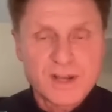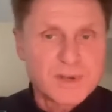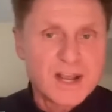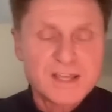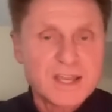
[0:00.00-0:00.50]
I
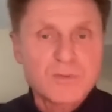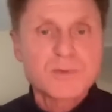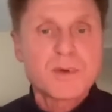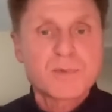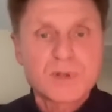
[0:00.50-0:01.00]
mean, I can't
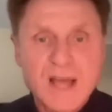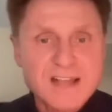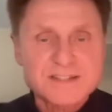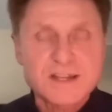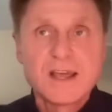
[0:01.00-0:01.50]
remember
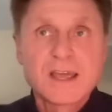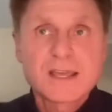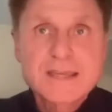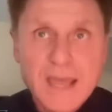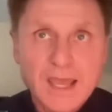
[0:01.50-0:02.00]
last
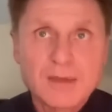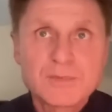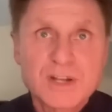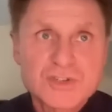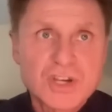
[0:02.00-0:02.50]
game
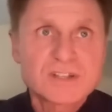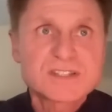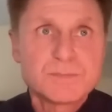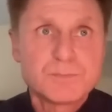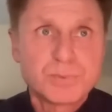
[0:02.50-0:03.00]
that
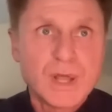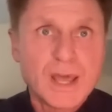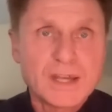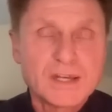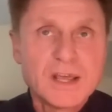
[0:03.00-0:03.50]
Chelsea
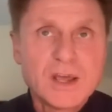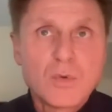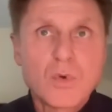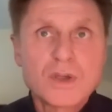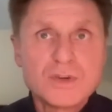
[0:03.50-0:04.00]
played
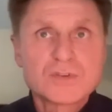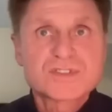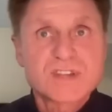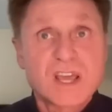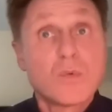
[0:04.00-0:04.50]
where you could
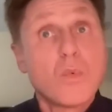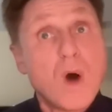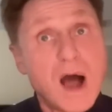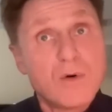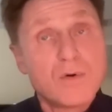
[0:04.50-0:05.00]
say,
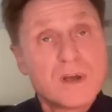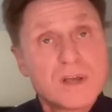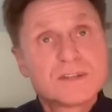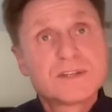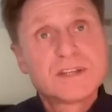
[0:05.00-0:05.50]
wow,
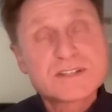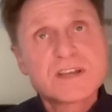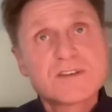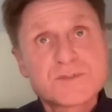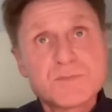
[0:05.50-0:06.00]
this
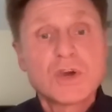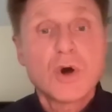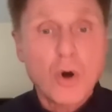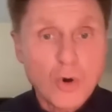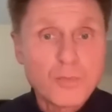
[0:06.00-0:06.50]
gives me
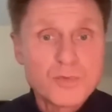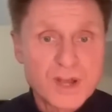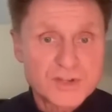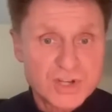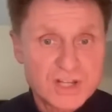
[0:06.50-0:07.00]
hope
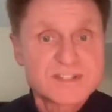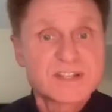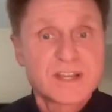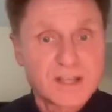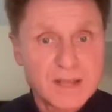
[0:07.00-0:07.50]
that Chelsea
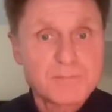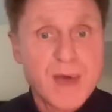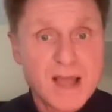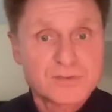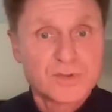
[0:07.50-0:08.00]
can get
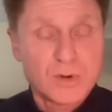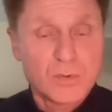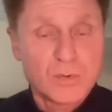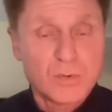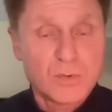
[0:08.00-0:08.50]
back to their
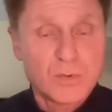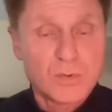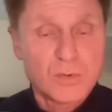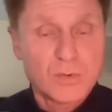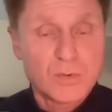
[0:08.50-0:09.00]
ways, right?